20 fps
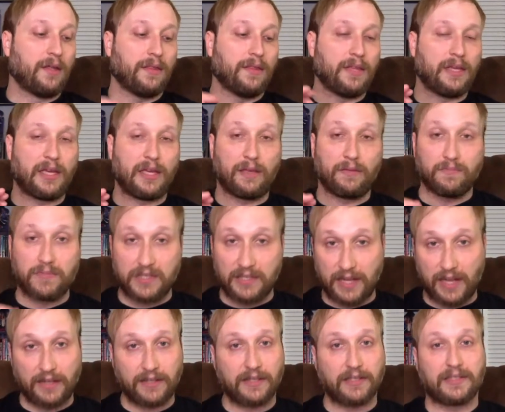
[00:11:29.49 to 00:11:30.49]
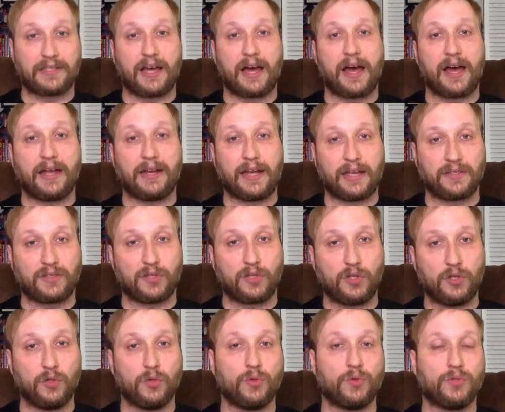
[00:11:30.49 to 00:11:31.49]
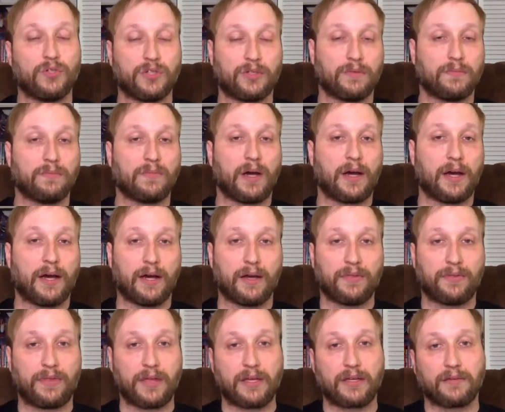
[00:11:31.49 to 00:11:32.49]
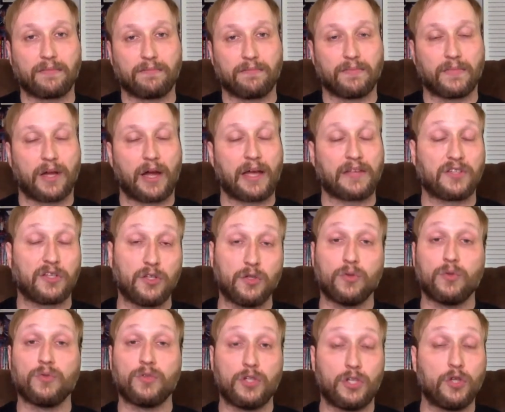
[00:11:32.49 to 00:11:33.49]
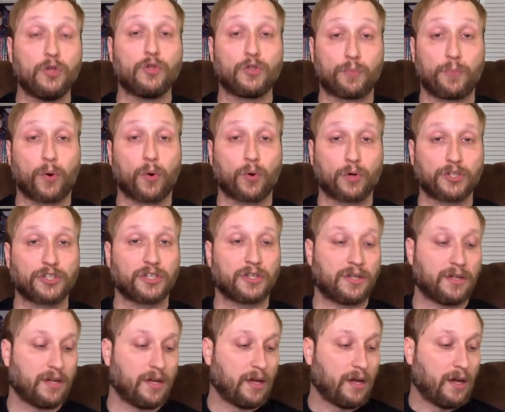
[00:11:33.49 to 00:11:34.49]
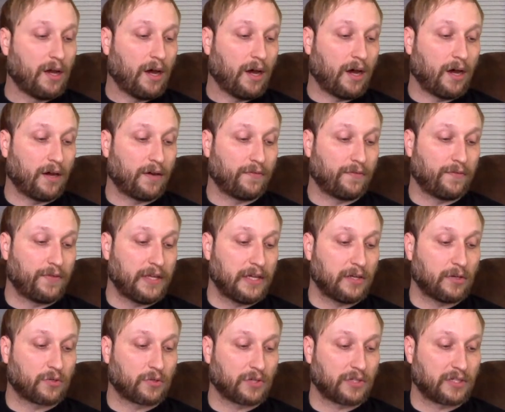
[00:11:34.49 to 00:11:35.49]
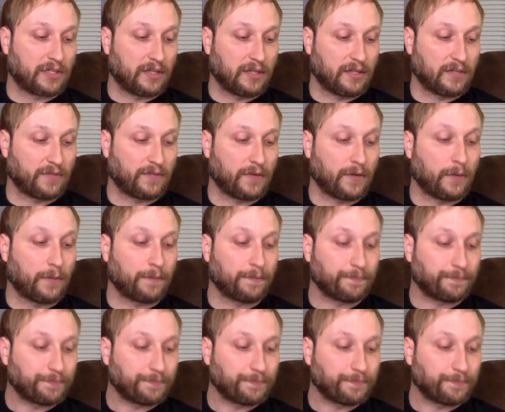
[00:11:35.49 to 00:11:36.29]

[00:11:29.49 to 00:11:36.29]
The set design has a huge uh, thing, has a huge portion of the interest in this film.